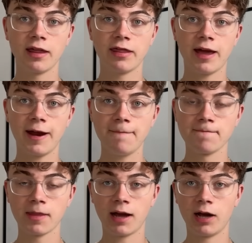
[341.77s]
Then
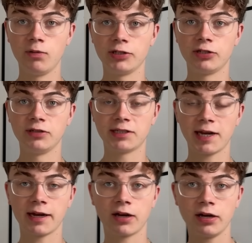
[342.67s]
I would use
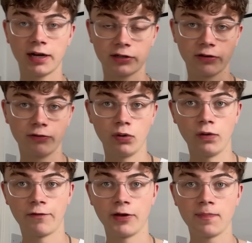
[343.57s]
Seneca. I'd go through all
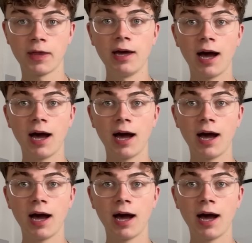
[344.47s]
of them.